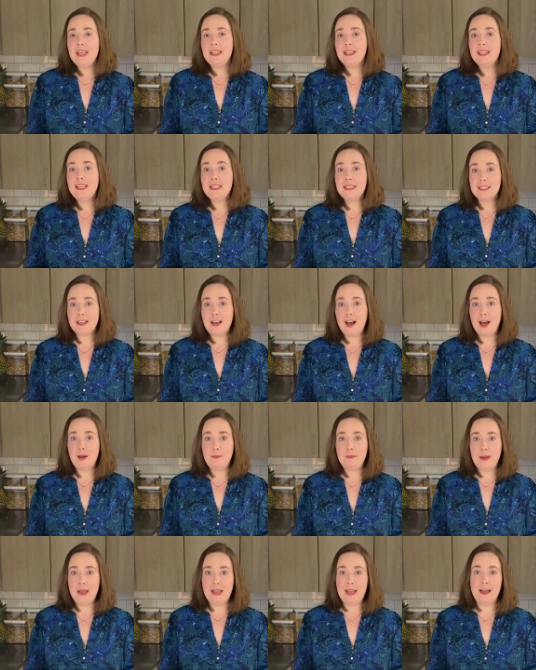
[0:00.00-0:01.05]
This
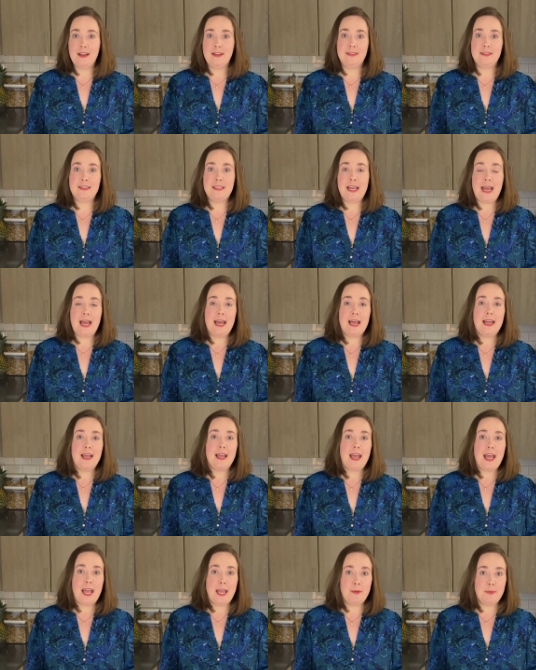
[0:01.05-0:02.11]
compound,
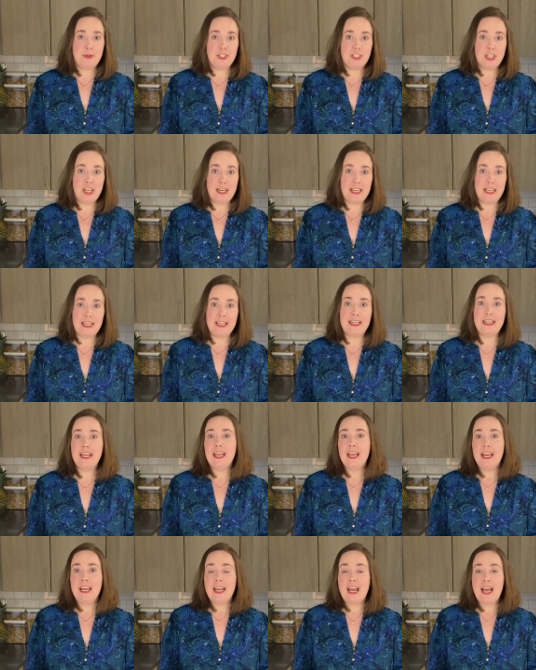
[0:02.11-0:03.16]
apigenin,
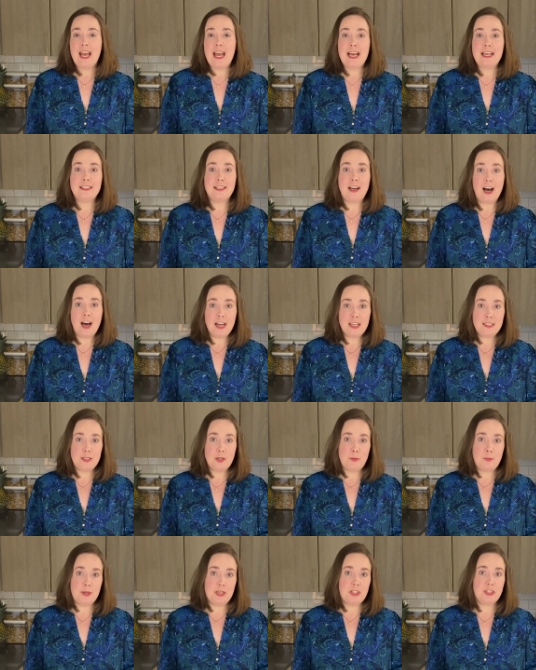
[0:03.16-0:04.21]
has
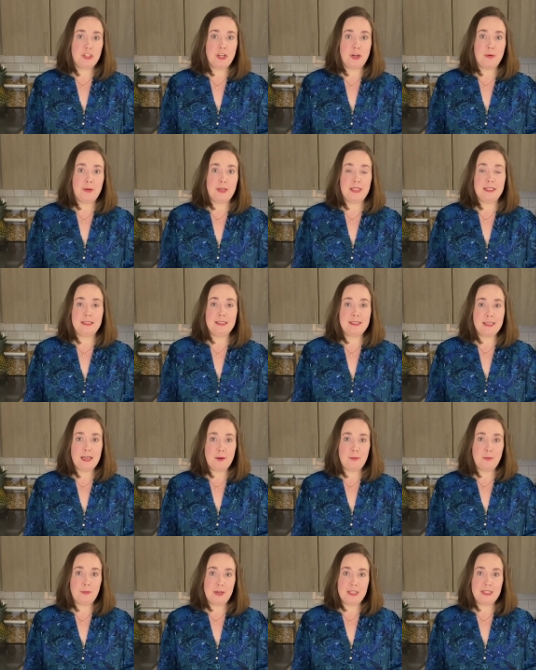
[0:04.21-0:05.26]
also been shown in
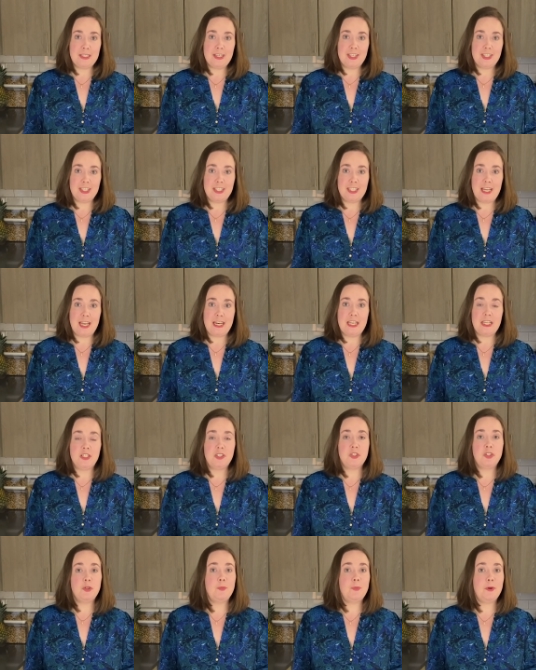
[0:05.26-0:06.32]
some research
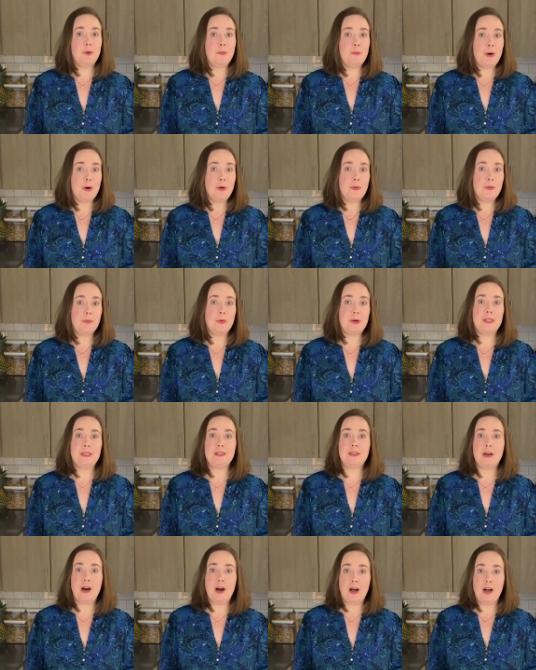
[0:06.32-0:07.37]
studies to promote what's
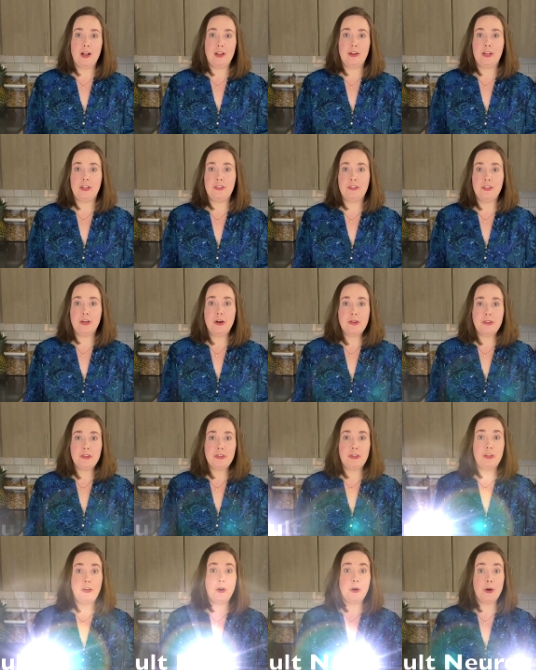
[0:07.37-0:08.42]
called
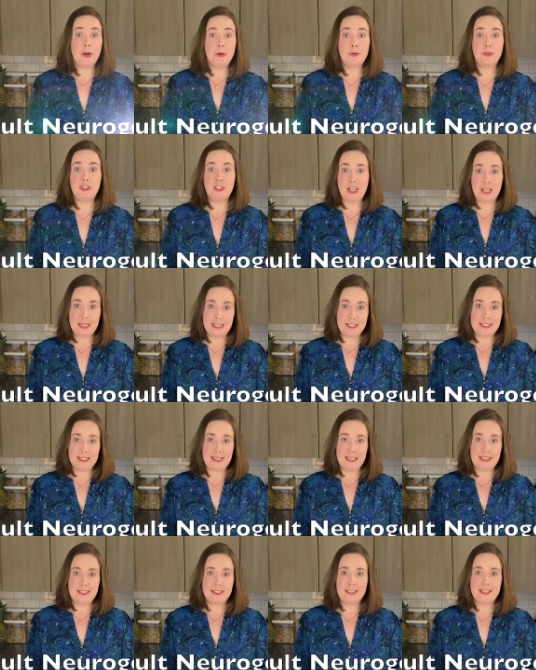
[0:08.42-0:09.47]
adult
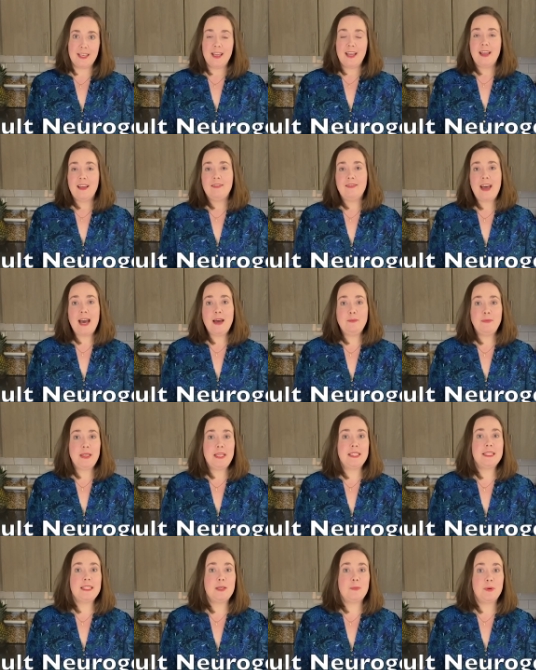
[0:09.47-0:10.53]
neurogenesis. That
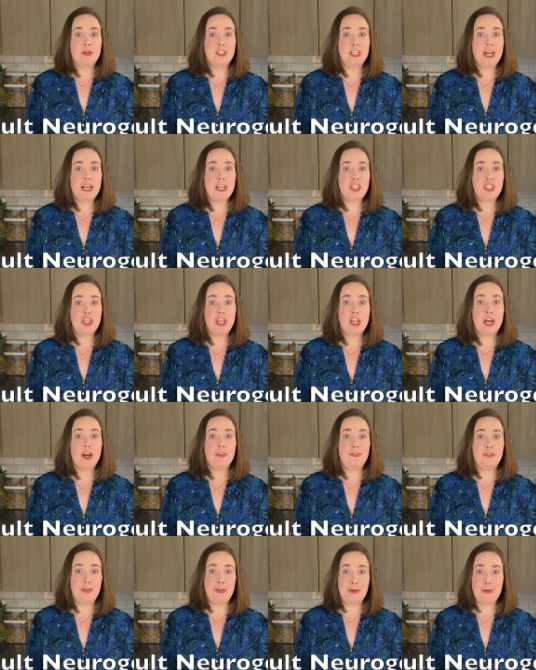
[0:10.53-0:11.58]
means the production
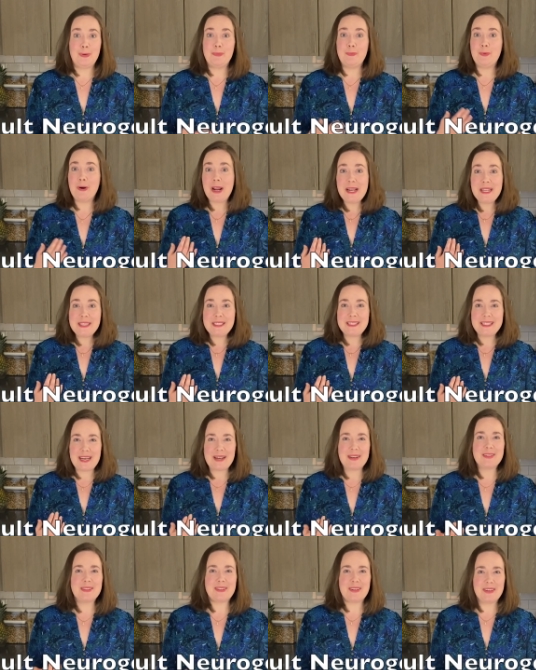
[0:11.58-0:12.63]
of new brain
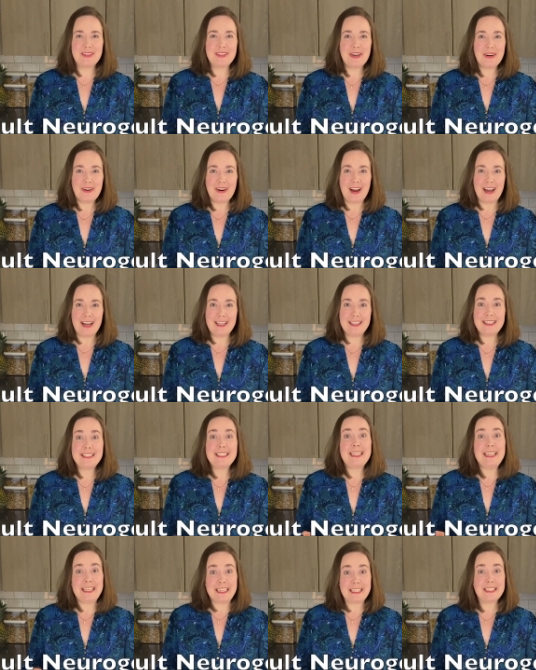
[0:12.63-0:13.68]
cells or neurons
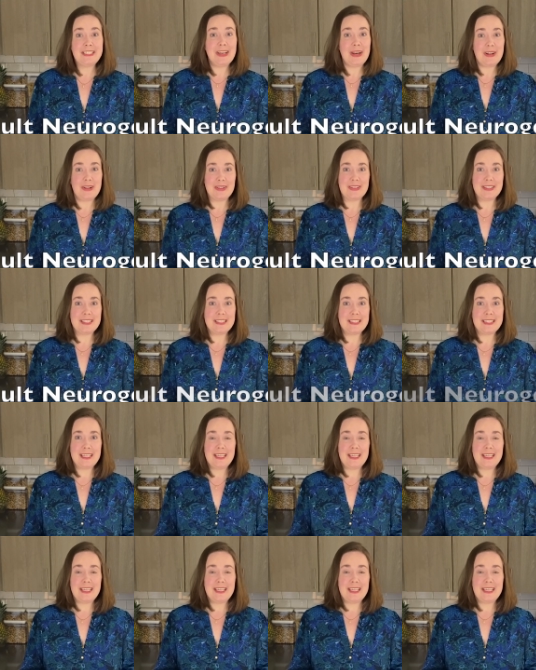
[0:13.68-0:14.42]
in adults.